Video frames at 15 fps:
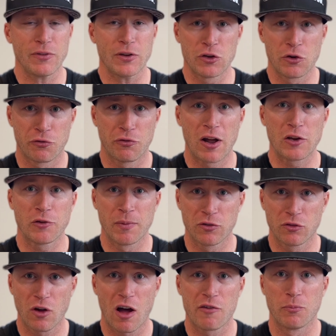your freshman,
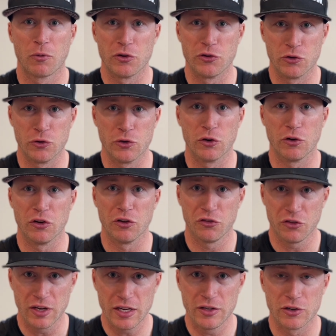sophomore, junior, and
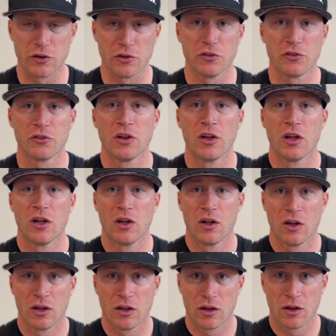seniors
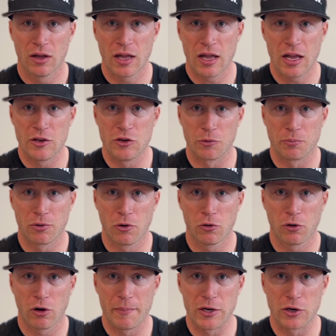in your
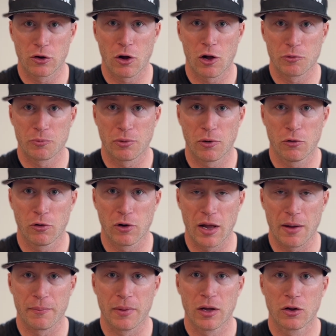program, in your college
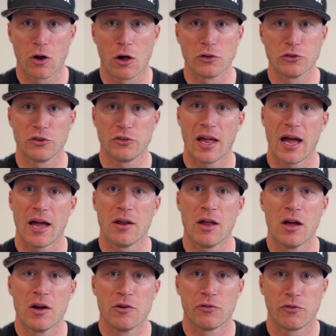program, colleges had
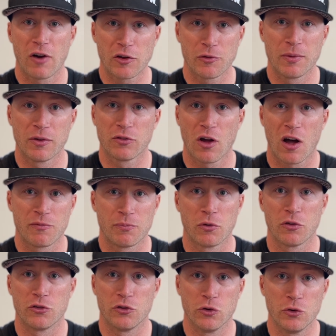freshmen,
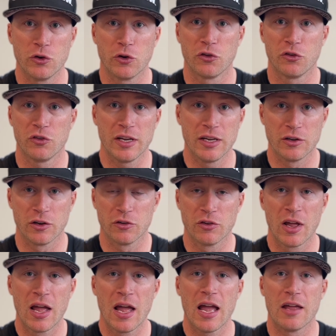sophomore, junior, seniors,
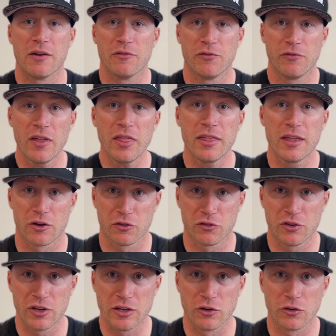and 5th-year
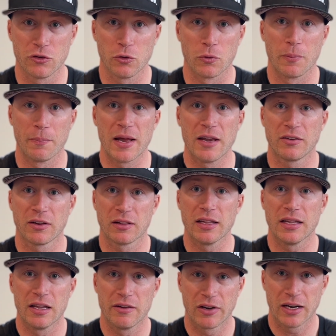seniors who were basically
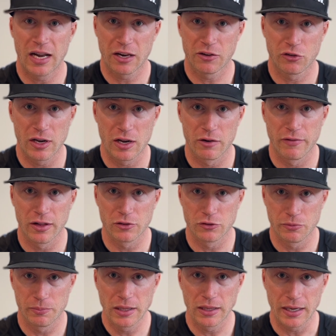given an extra year of
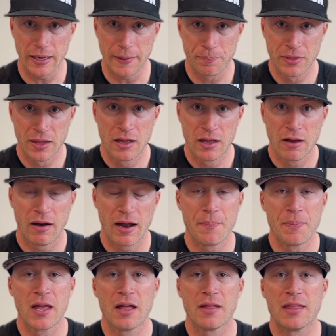eligibility. Right?
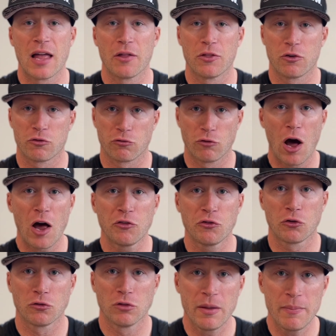Now, there's
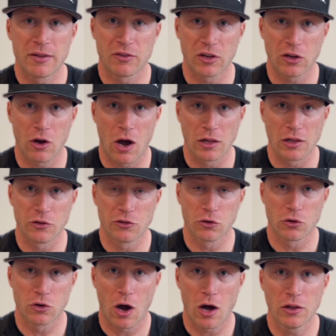roster limits in college, so
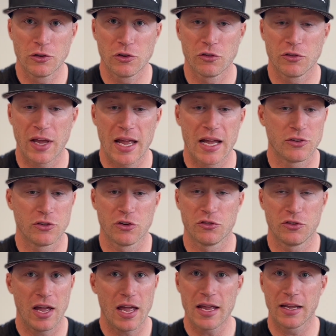colleges can't just
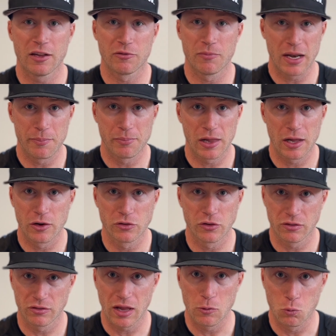take as many players
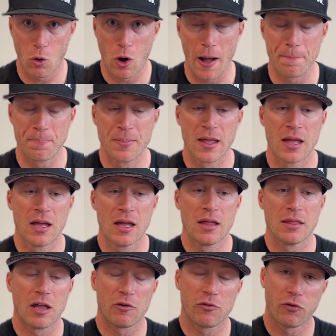as they want.
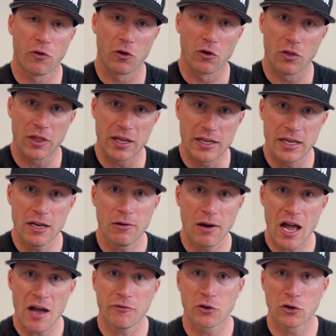Now, for the year
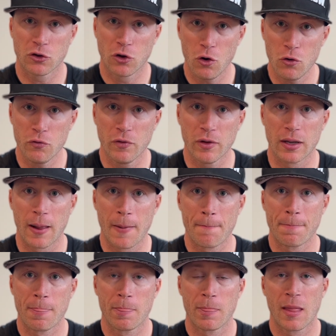after COVID,
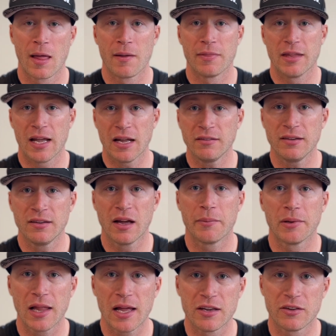the
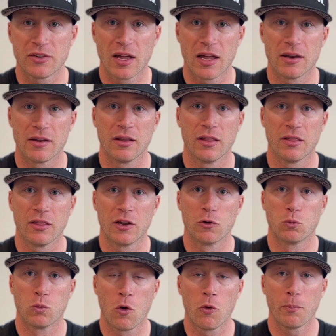NCAA said there
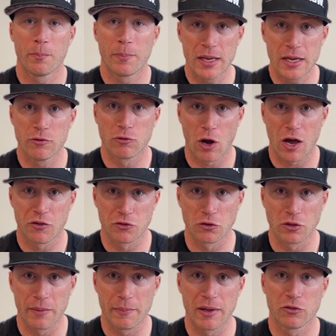won't be roster
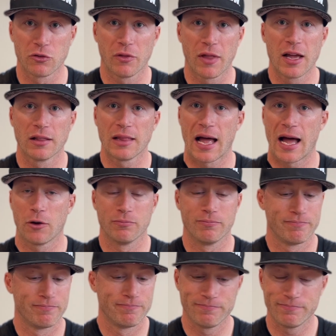limits, so they allowed
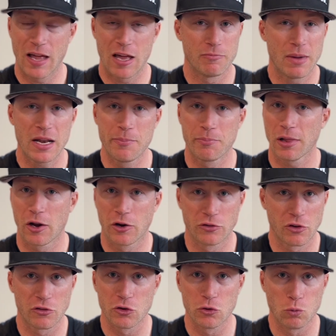as many players
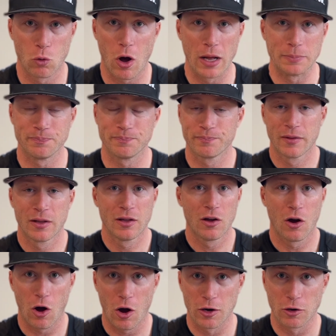as you want
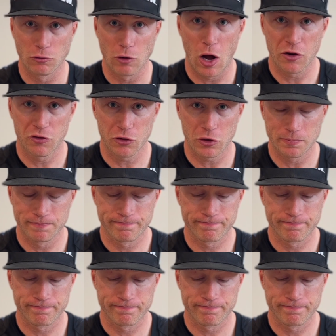on a roster.